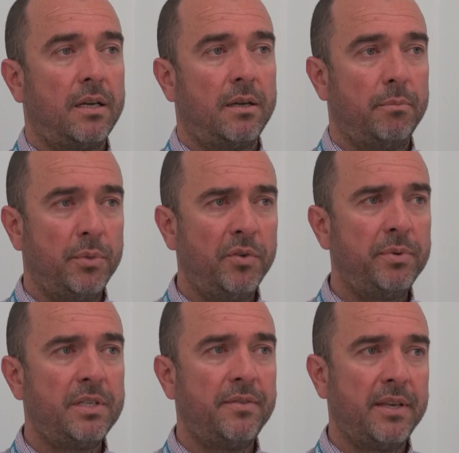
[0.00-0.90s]

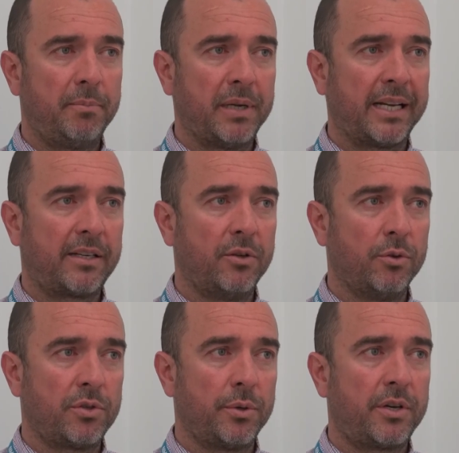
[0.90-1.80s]
Movement of the implant can
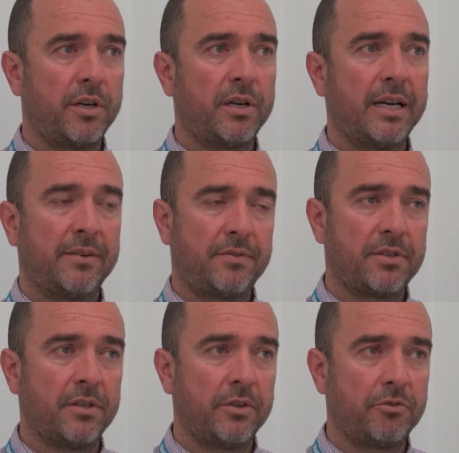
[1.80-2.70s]
also occur after
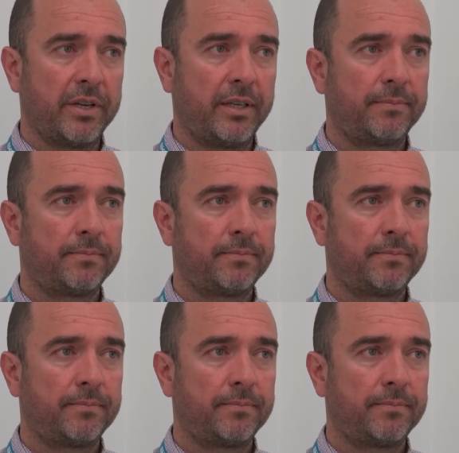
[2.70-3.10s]
surgery.